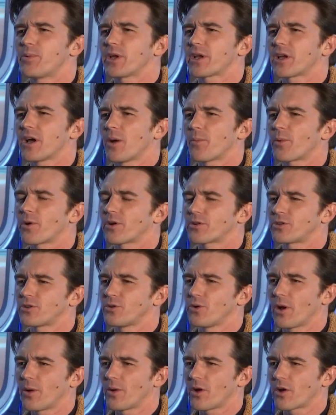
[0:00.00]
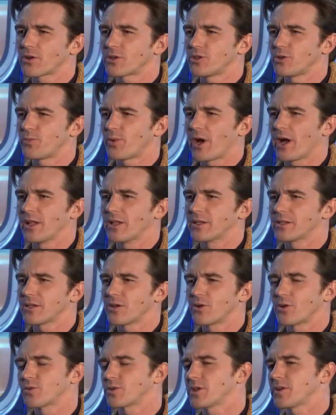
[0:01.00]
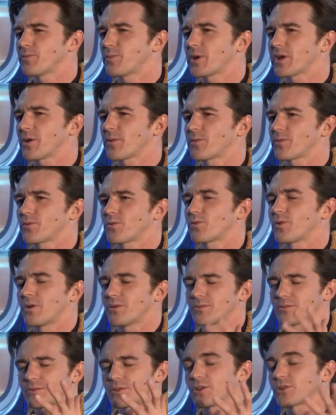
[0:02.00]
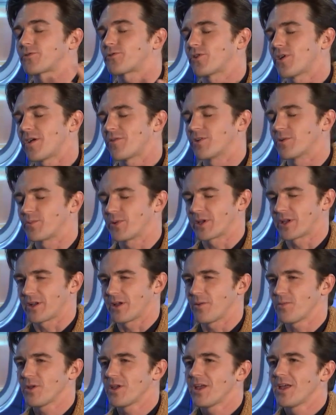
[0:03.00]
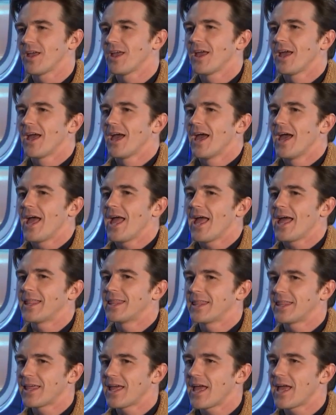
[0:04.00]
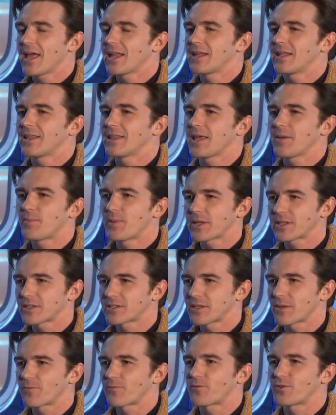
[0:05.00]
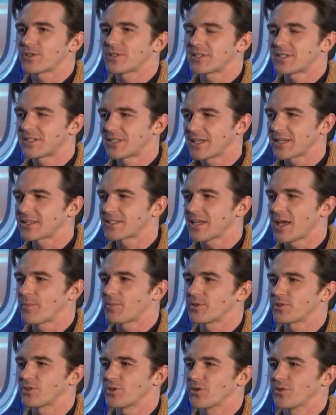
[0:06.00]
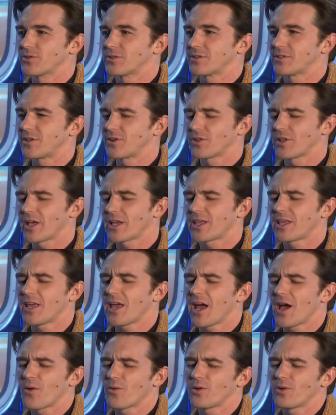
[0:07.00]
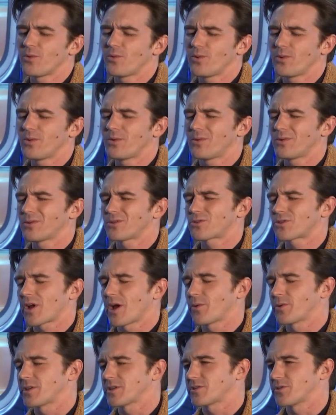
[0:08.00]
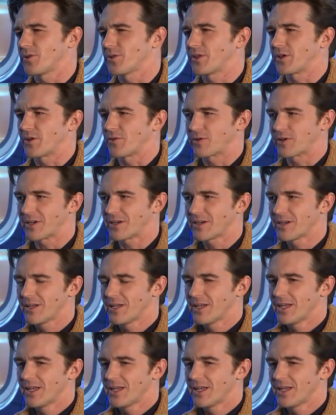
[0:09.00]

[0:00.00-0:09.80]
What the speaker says: pick up our two pilots, or didn't pick up. Well, took forever to pick it up, and then they picked us up for 6 episodes. They're like, yeah, we'll try with this little thing over here,